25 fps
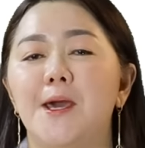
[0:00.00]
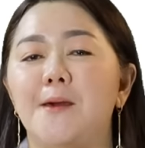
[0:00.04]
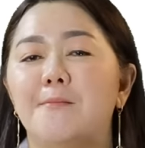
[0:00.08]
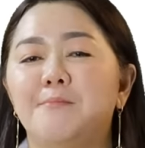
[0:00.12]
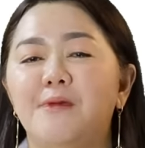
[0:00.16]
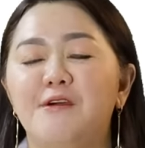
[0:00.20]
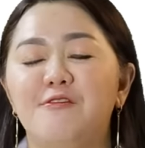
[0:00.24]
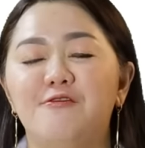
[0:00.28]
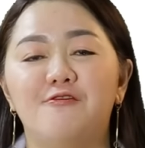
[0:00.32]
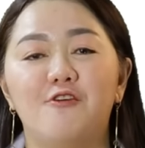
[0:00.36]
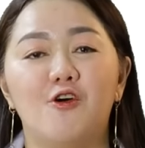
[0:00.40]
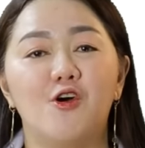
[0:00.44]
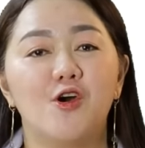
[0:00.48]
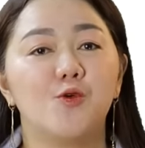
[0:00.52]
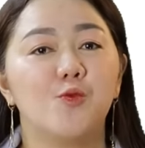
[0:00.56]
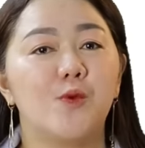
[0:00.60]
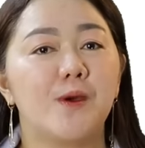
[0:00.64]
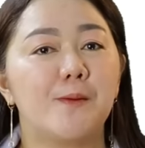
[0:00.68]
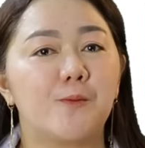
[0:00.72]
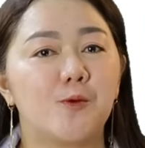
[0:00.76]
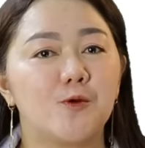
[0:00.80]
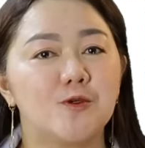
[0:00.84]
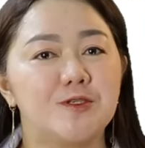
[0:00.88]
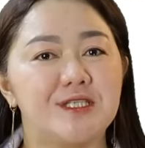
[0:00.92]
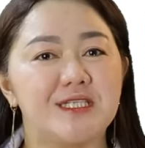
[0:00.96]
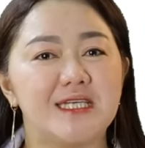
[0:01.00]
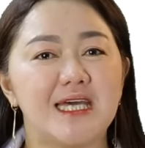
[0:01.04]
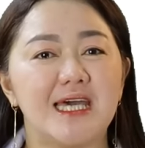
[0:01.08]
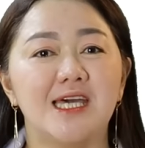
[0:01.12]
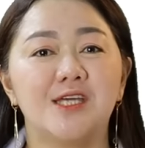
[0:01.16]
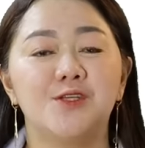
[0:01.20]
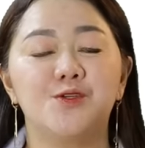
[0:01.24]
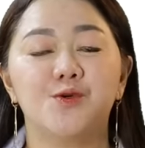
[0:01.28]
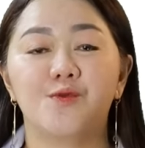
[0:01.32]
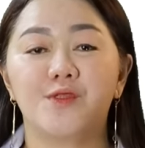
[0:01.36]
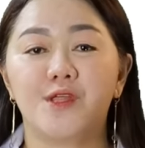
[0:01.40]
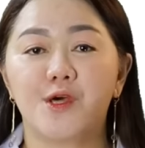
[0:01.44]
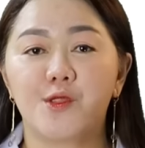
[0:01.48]
Before we
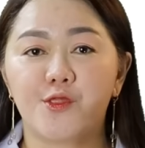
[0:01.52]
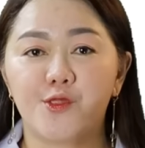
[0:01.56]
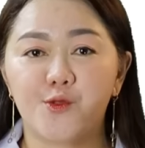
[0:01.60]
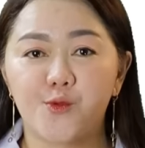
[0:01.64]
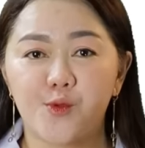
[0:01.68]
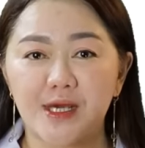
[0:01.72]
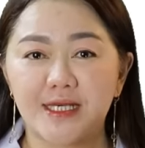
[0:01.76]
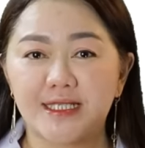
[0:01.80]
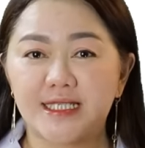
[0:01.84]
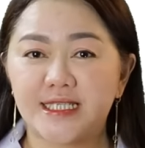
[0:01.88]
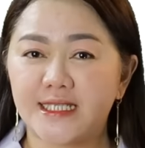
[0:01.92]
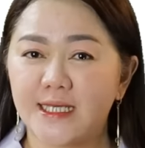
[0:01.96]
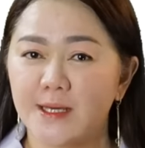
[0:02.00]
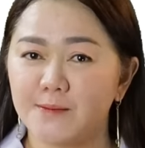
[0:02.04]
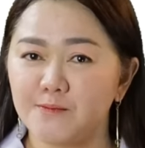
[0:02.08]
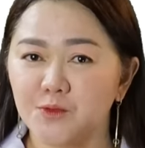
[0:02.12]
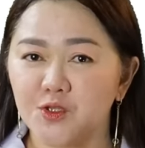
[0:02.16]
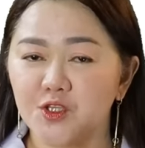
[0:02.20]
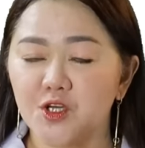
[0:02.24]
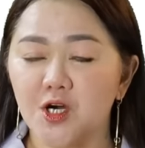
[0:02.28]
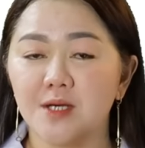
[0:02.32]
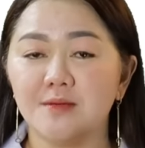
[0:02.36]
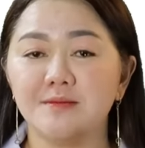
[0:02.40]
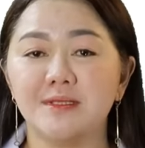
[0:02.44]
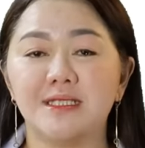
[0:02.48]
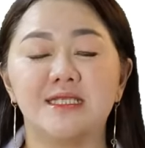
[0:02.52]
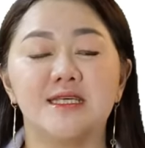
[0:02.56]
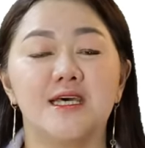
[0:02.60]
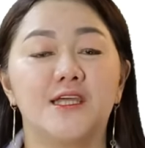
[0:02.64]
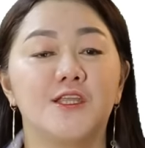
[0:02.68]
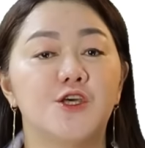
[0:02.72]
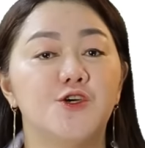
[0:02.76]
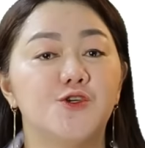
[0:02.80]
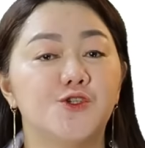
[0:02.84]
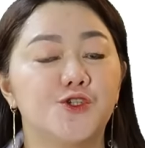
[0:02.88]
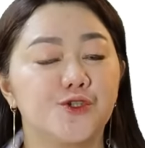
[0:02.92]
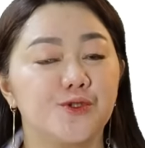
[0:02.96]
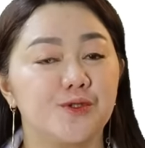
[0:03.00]
proceed to the three symptoms
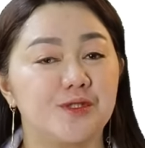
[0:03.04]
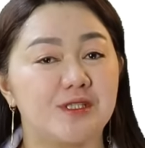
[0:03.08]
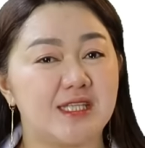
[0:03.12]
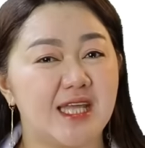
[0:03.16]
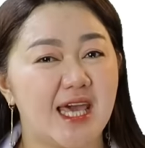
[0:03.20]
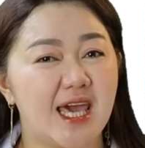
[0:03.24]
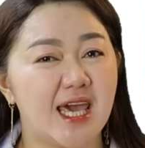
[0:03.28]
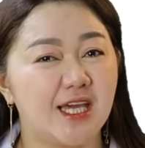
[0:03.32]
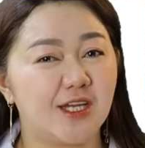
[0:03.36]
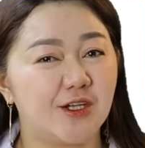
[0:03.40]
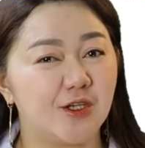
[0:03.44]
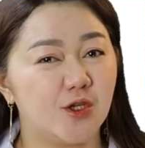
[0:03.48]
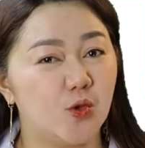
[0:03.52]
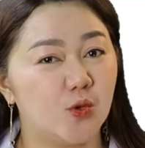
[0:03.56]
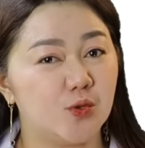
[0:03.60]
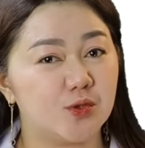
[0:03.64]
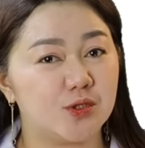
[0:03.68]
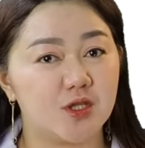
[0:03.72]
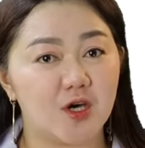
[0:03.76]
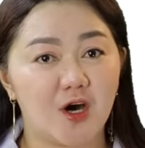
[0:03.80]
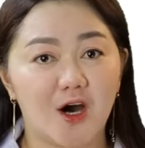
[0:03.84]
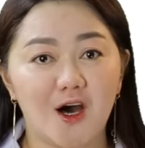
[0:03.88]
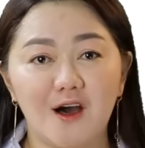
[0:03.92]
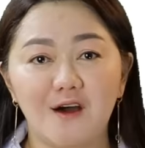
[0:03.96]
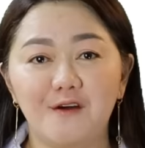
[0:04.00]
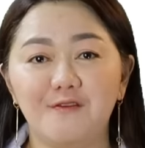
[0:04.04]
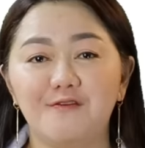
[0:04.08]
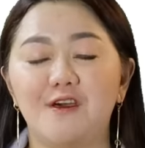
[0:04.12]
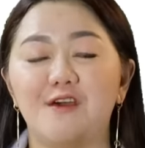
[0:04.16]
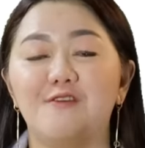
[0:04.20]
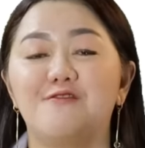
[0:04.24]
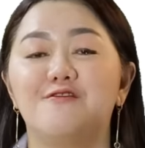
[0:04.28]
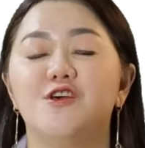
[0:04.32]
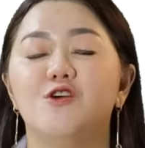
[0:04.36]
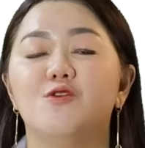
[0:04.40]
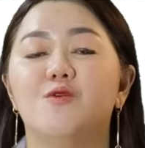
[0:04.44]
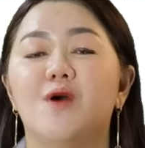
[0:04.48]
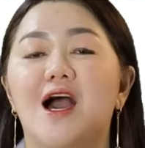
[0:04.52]
that you should take note of
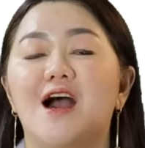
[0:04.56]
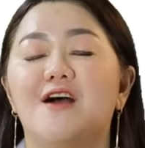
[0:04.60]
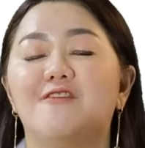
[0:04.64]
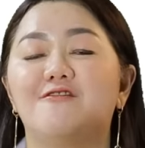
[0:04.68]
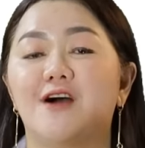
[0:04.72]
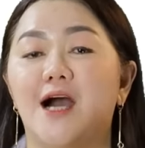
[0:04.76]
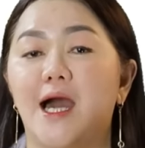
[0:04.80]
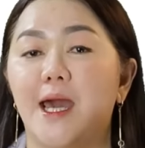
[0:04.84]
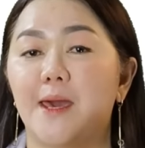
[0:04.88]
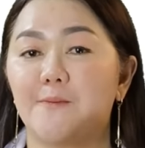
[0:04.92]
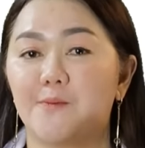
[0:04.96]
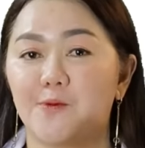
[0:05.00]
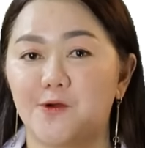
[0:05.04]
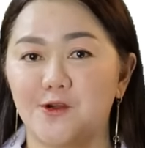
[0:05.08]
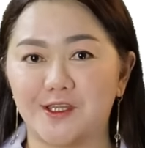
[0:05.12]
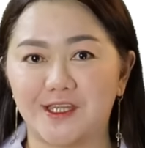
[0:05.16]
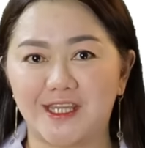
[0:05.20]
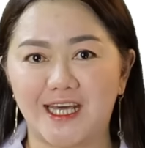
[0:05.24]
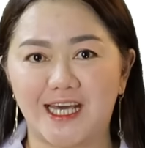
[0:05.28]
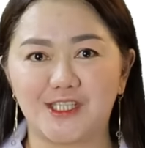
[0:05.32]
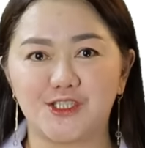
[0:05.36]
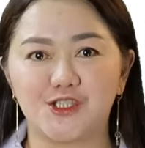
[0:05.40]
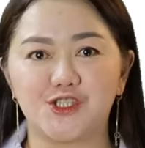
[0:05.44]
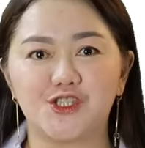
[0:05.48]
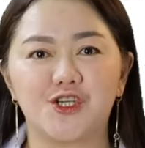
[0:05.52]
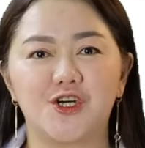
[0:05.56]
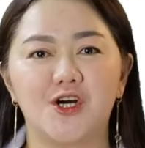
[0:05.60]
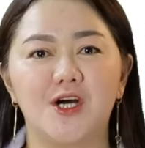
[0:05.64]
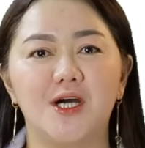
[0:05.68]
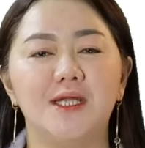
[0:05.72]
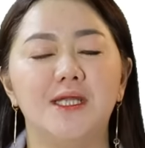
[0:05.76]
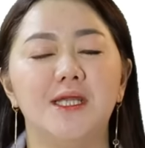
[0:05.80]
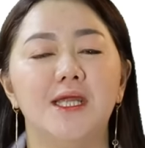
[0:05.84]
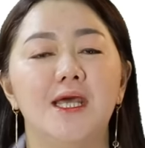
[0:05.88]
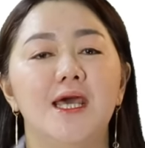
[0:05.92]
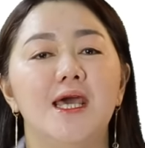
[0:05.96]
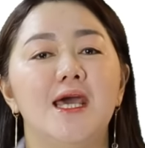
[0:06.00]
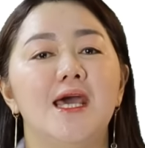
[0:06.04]
if you have
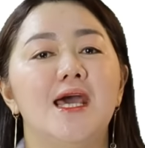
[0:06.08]
hypertension,